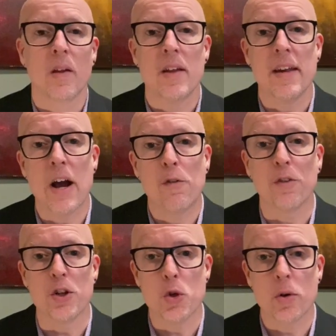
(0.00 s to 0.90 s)
Now, for
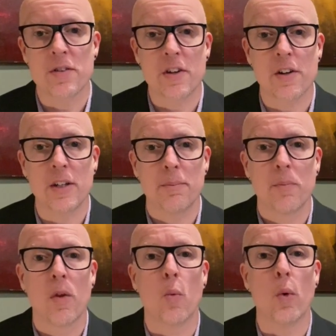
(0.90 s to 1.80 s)
your startup,
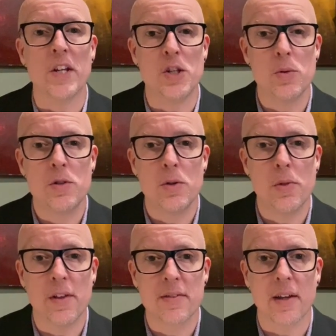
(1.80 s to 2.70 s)
when you do
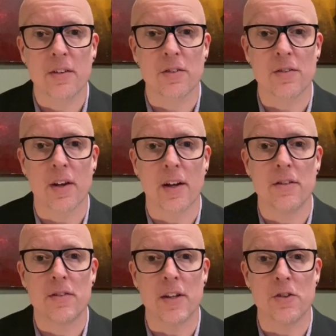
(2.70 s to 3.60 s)
this
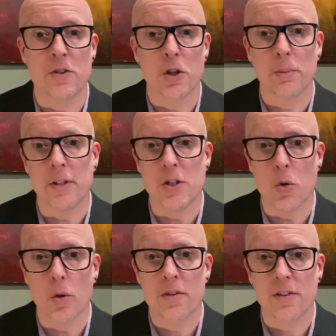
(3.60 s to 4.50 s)
exercise and determine
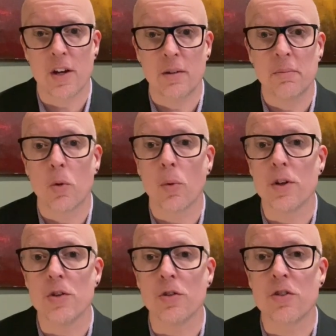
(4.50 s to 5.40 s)
your SOM, or
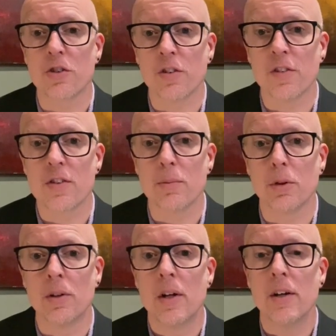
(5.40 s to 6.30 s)
your
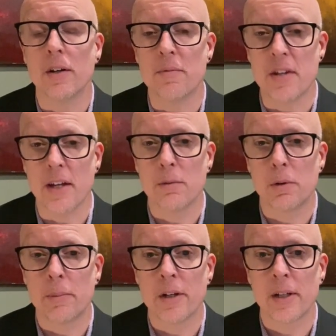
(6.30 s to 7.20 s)
serviceable obtainable
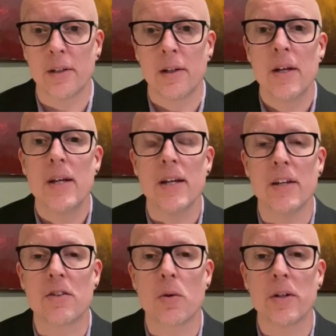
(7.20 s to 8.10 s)
market,
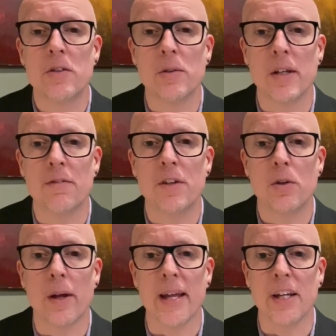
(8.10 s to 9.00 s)
it's going to give
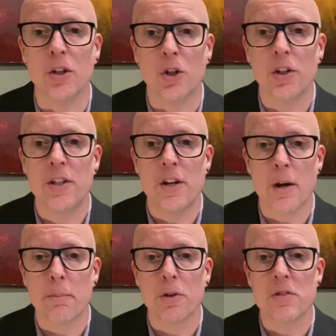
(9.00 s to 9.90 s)
you a good
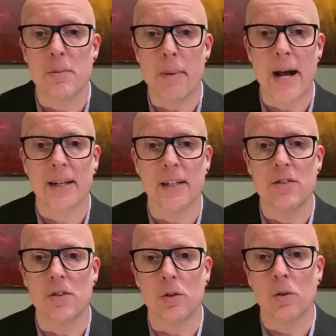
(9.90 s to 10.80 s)
number to back
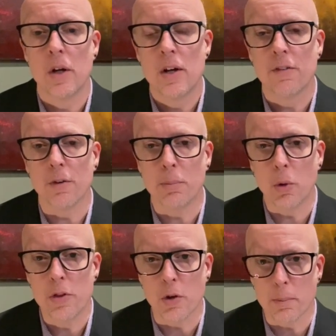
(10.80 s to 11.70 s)
into for
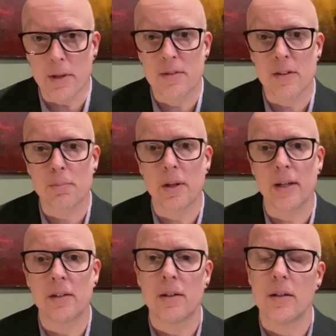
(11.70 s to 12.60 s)
both your business
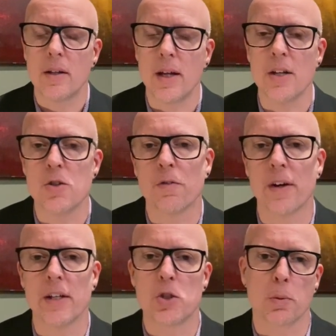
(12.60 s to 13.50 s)
plan and your
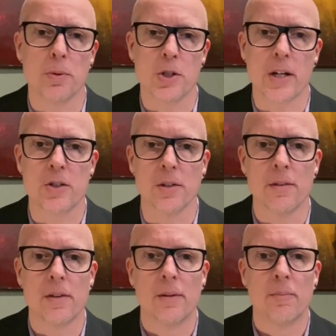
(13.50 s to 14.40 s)
financial projections.